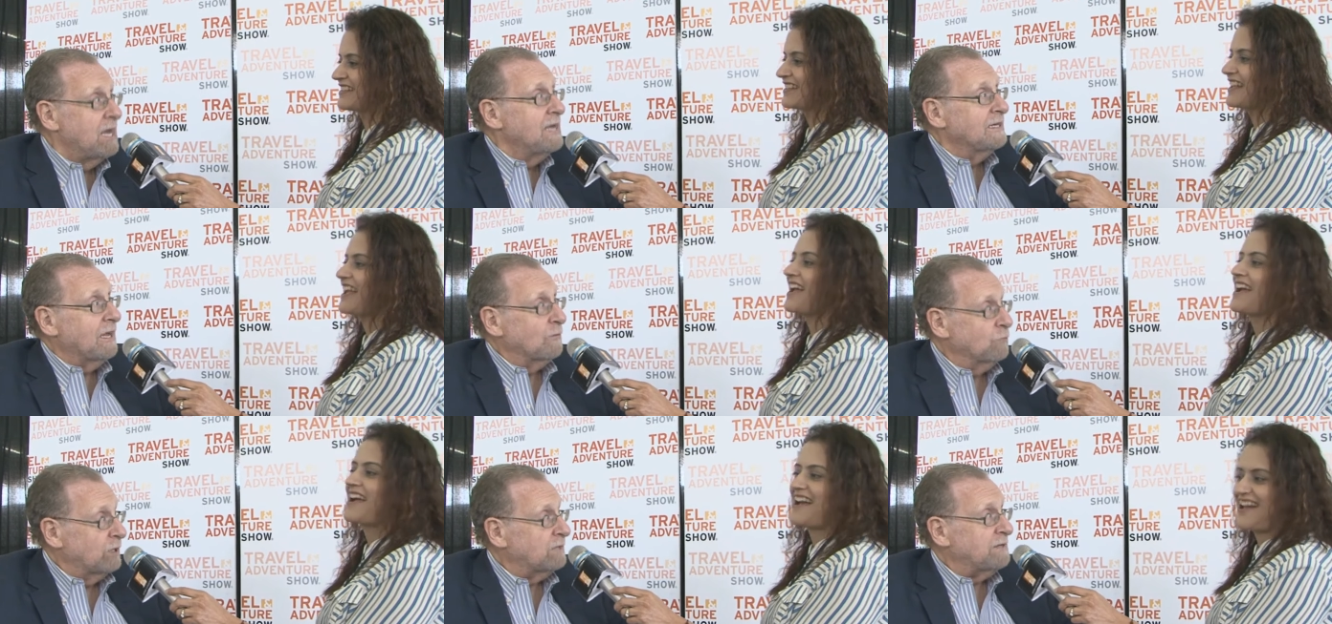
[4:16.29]

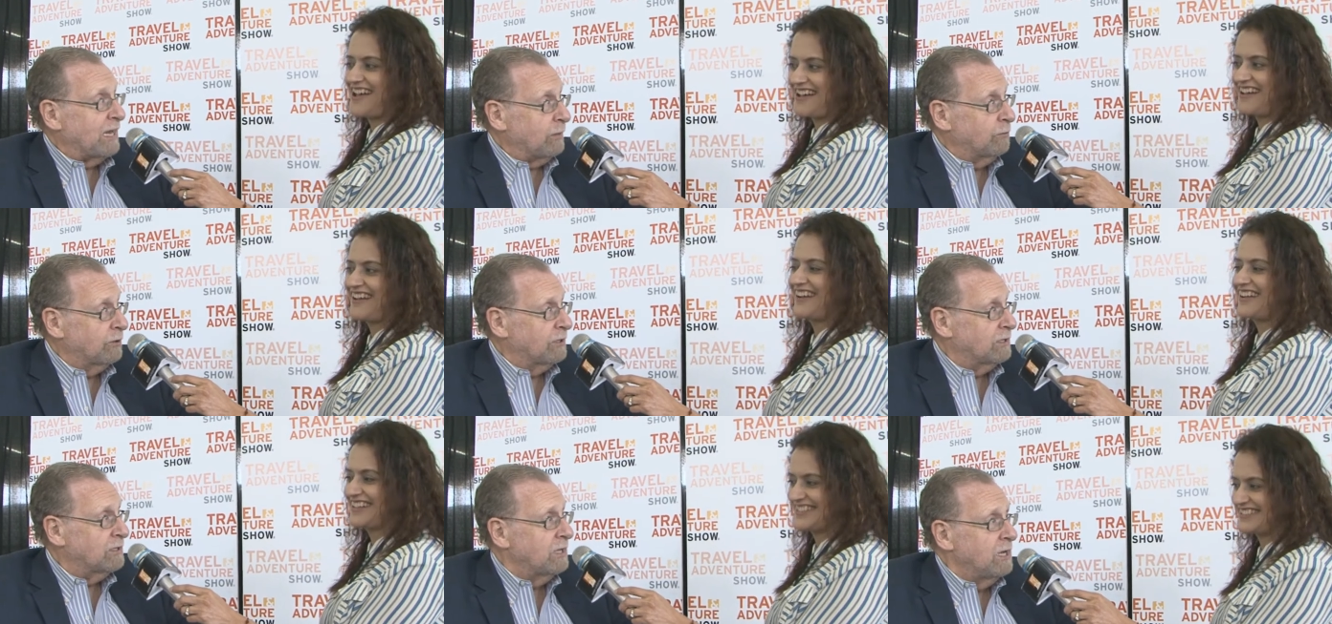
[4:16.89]
Speaker 1: Get rid of that
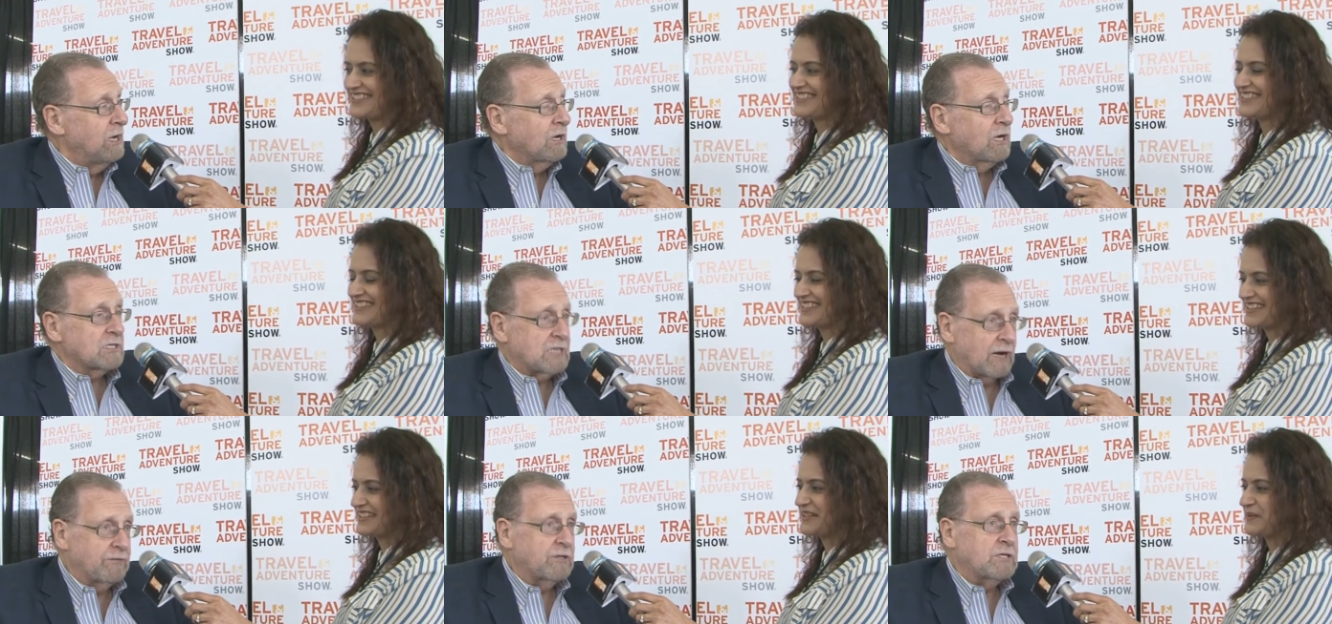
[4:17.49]
word
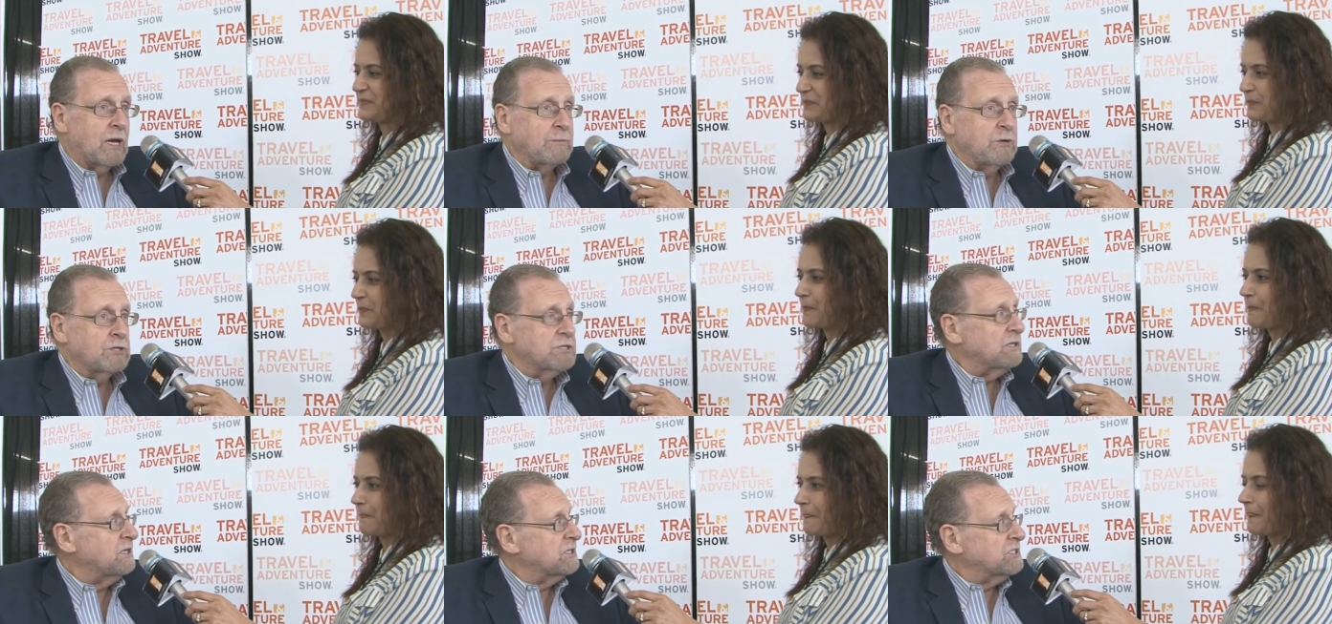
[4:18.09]
because every time you
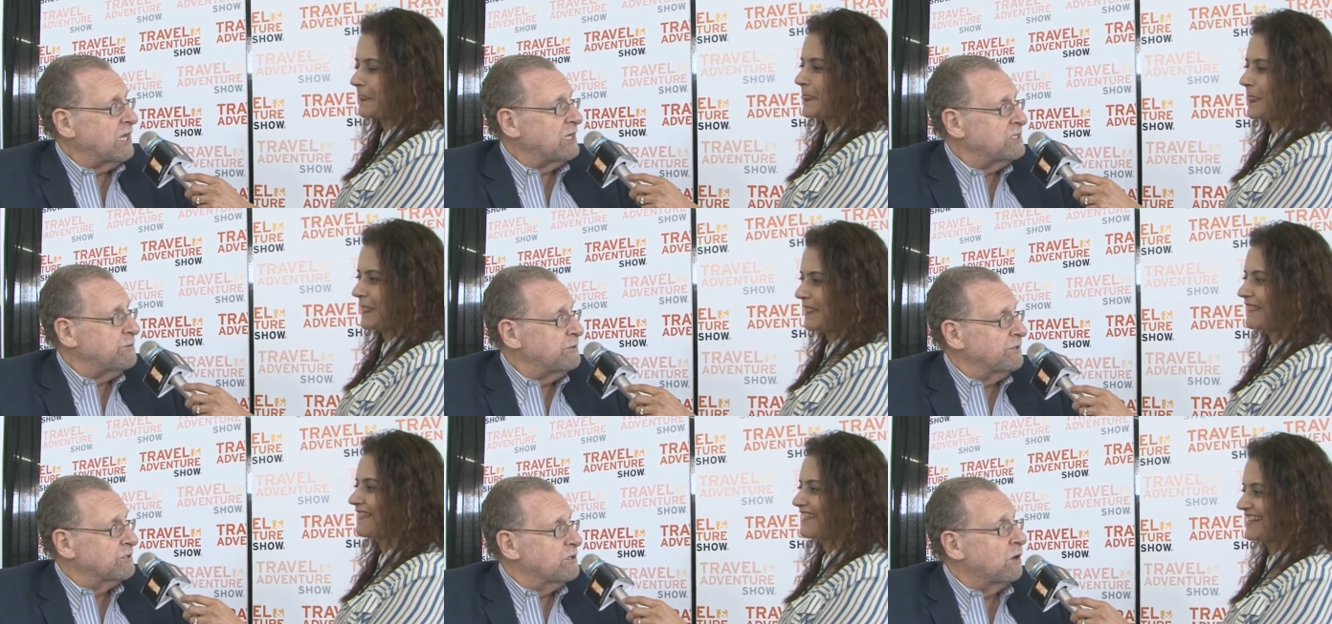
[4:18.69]
use it in a sentence,
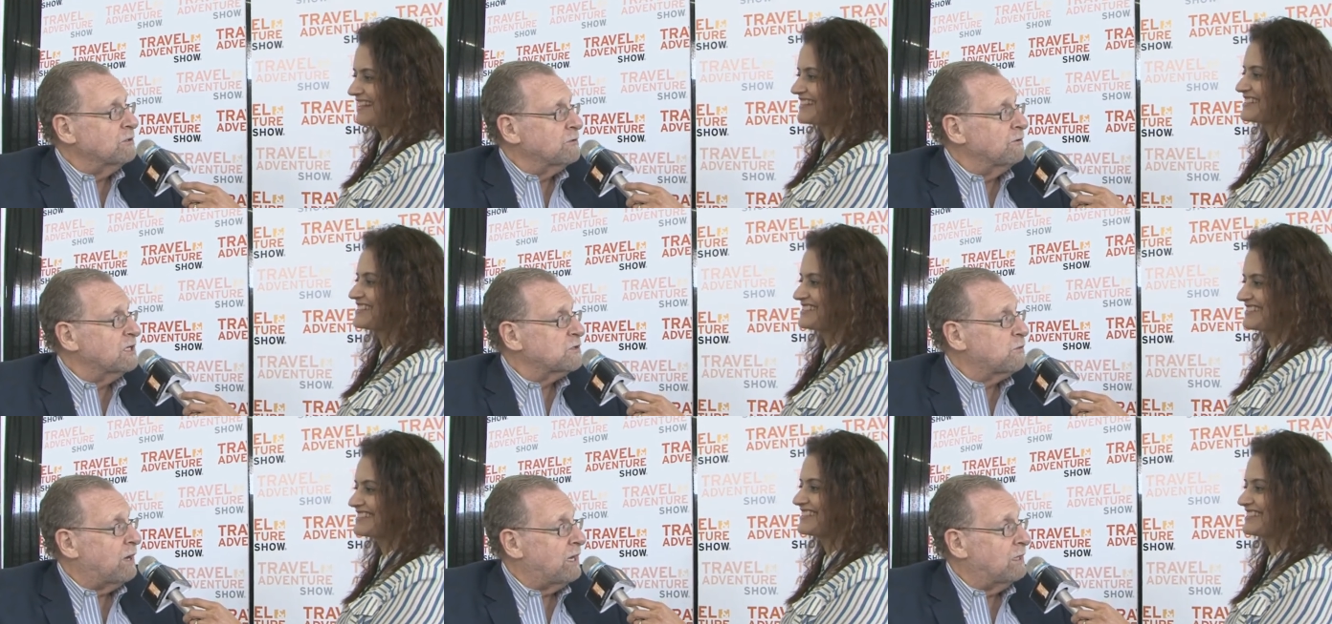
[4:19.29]
you either don't do it
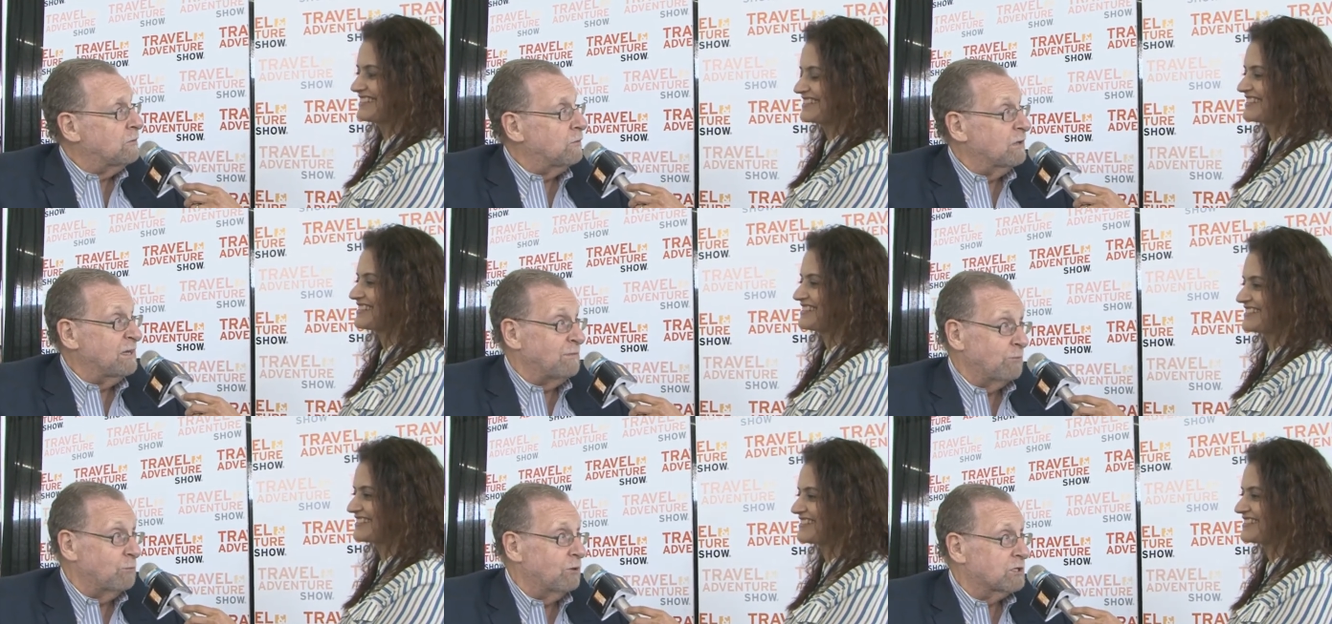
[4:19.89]
as well or
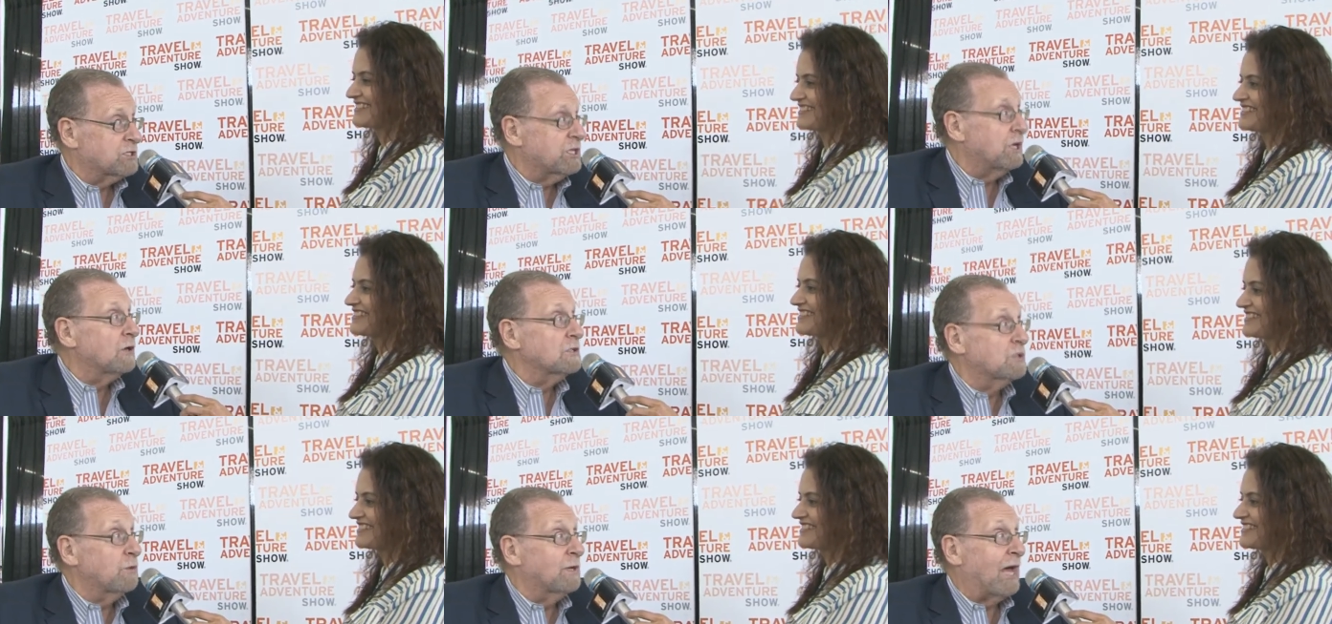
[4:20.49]
even worse, you
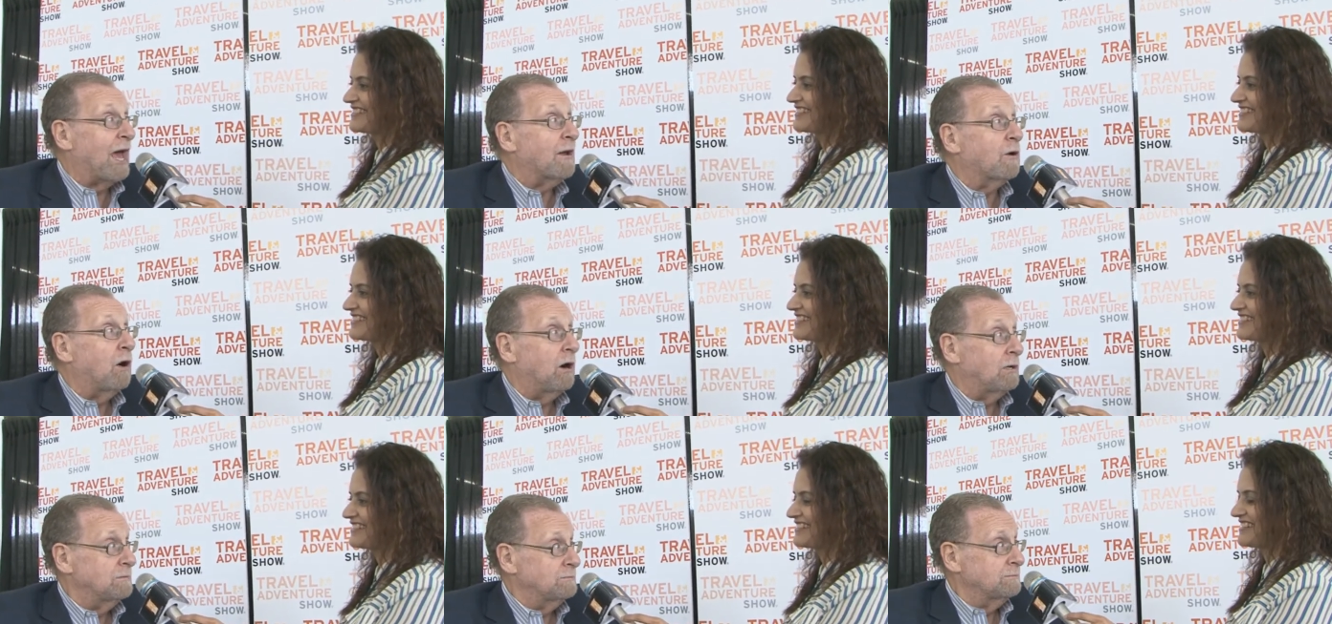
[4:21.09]
don't do it at
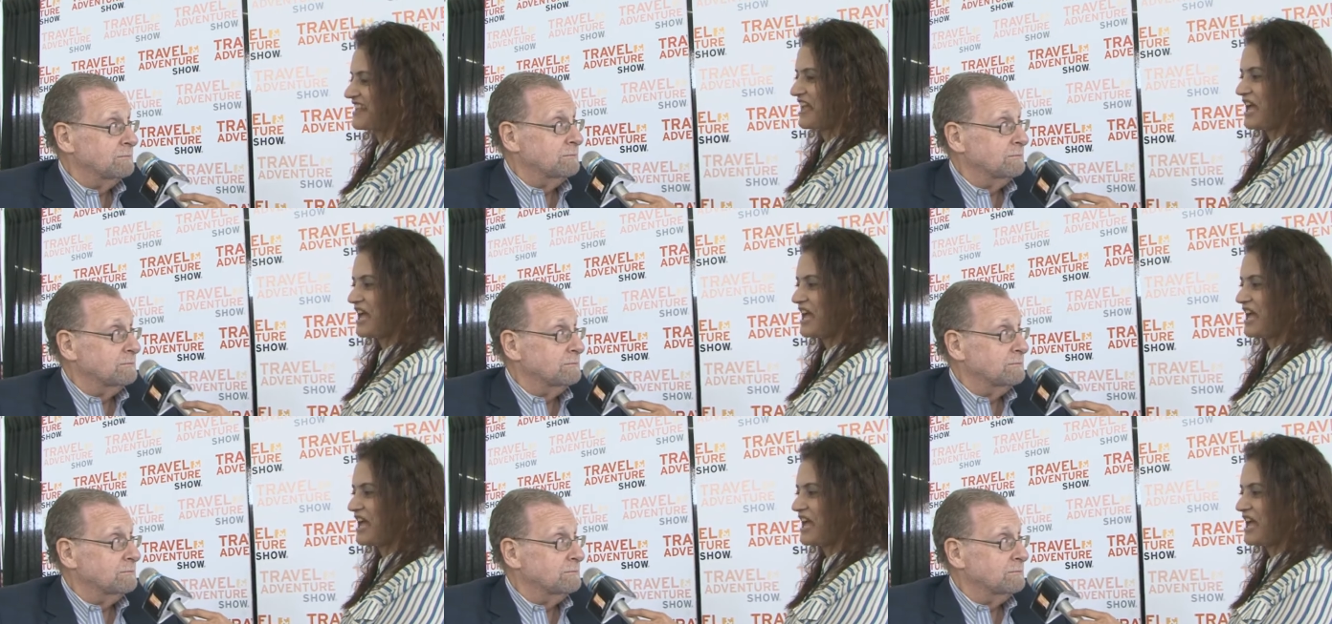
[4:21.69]
all.